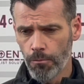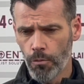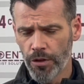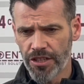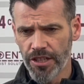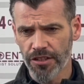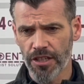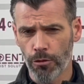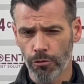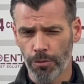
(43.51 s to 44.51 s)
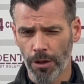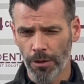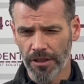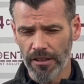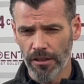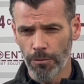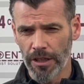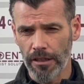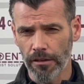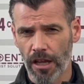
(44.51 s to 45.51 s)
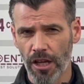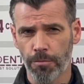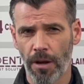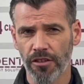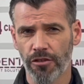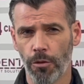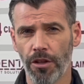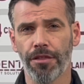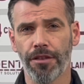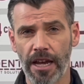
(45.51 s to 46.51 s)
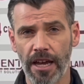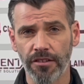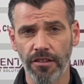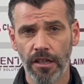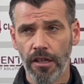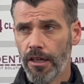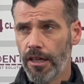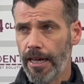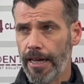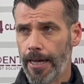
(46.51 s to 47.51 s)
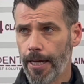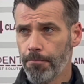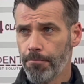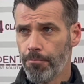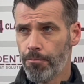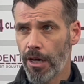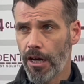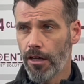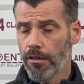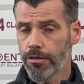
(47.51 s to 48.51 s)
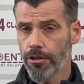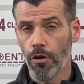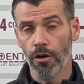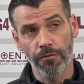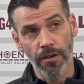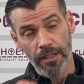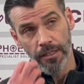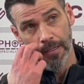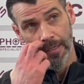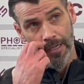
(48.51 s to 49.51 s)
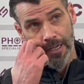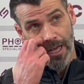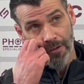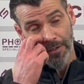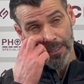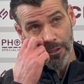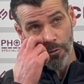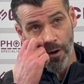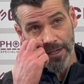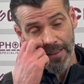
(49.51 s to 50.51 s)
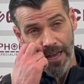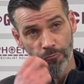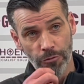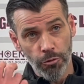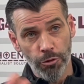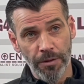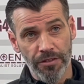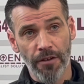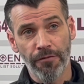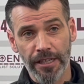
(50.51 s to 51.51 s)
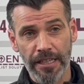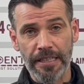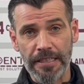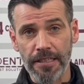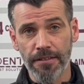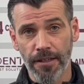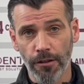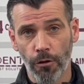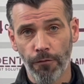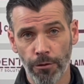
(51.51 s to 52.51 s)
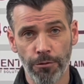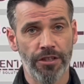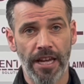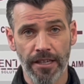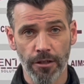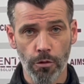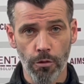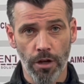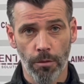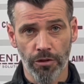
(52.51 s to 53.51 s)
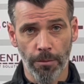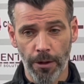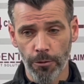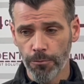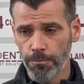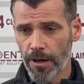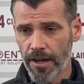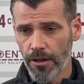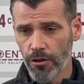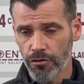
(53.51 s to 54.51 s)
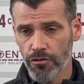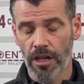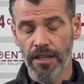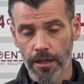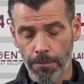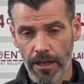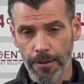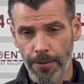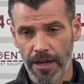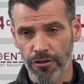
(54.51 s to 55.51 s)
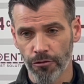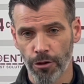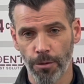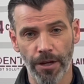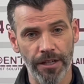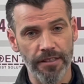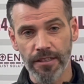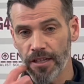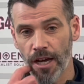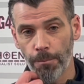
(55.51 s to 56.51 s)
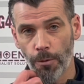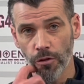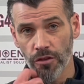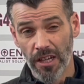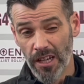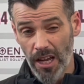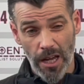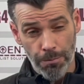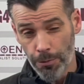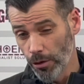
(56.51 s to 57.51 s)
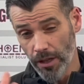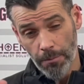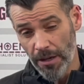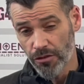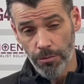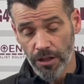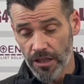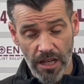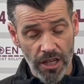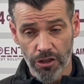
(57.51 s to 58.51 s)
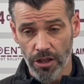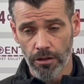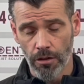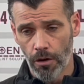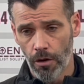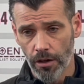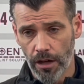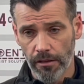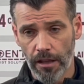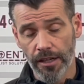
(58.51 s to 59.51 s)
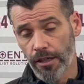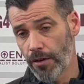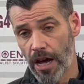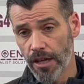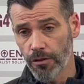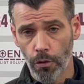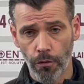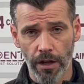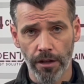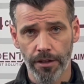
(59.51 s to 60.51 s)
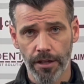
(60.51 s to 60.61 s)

We see ourselves where we're dealing with large parts of what the threat is. But, you know, if I can go into that real specific and the detail of how the second goal comes about by us trying to apply pressure around about our 18-yard box and purely a miscommunication or a lack of a handover